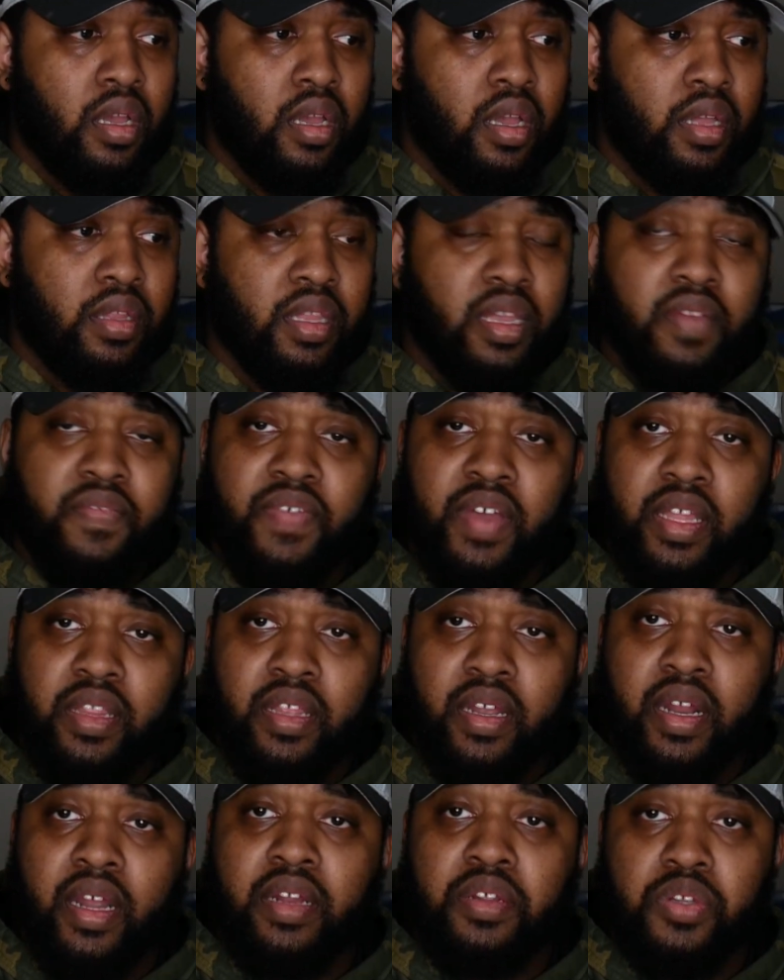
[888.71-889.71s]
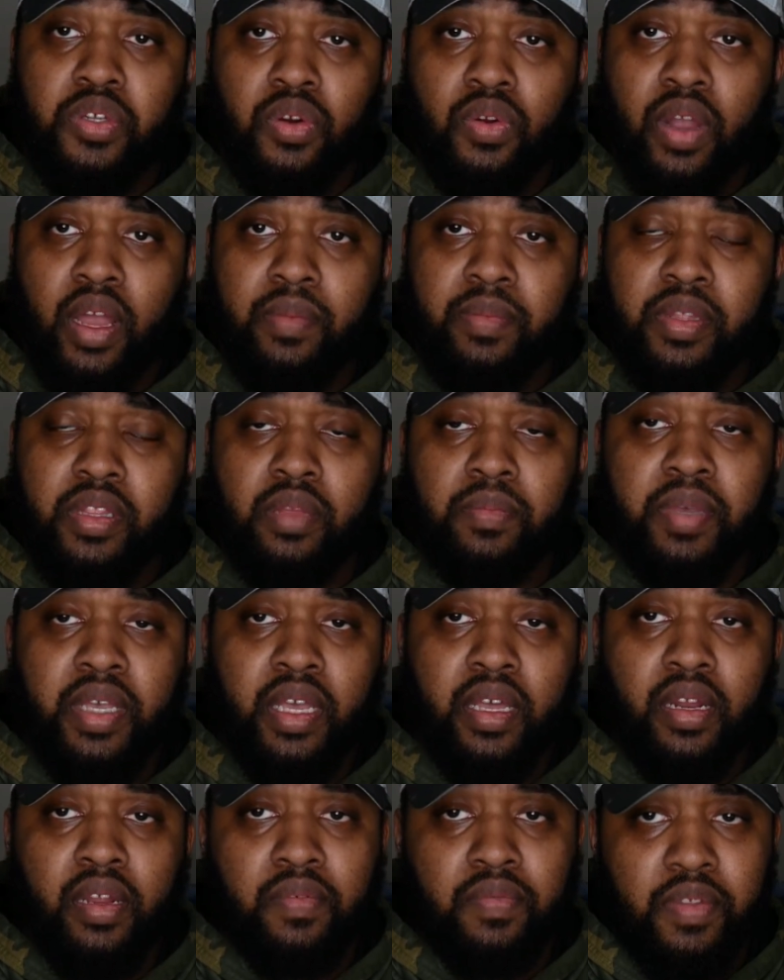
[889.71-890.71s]
in the event that I described at the
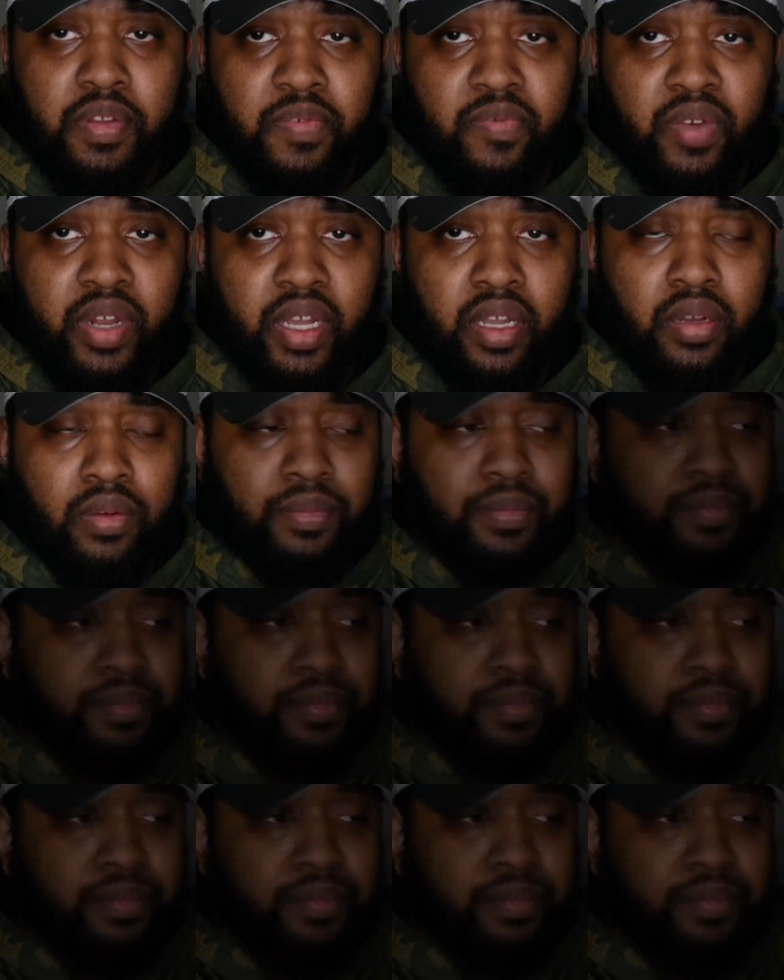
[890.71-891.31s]
beginning of this video.